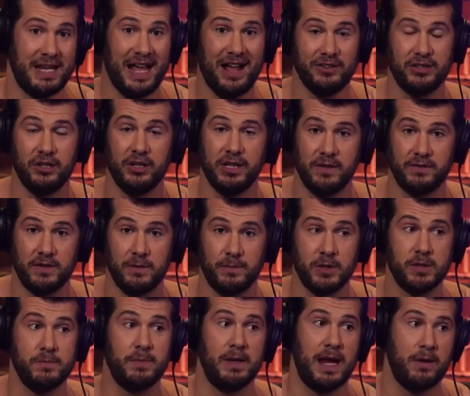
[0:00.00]
talented or gifted
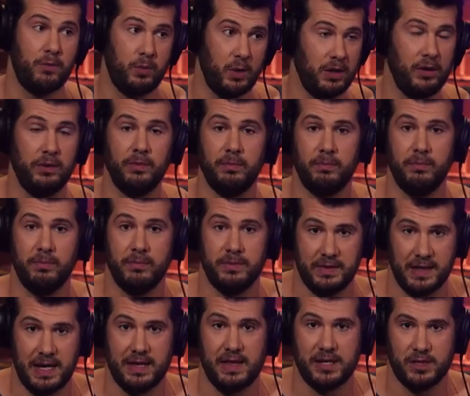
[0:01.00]
person, but I will
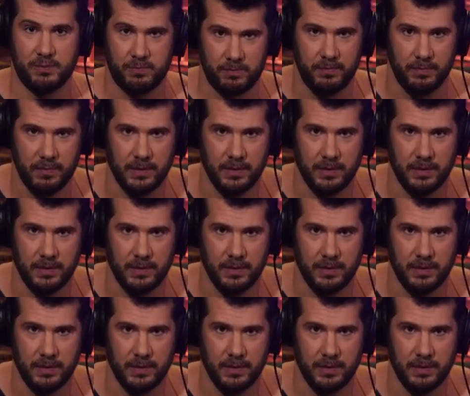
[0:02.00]
say that